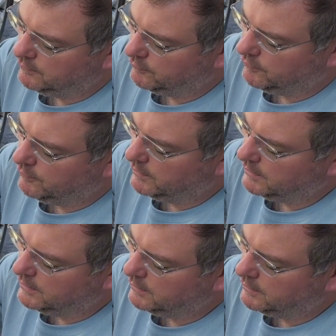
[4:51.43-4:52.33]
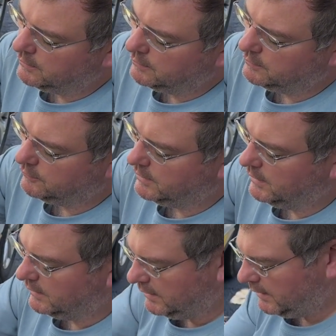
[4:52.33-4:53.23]
screw in here. Just get
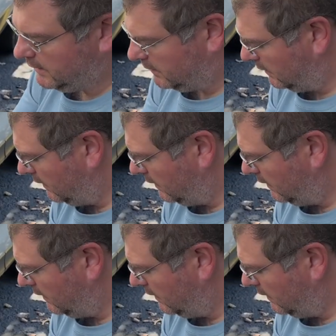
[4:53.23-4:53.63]
it tight.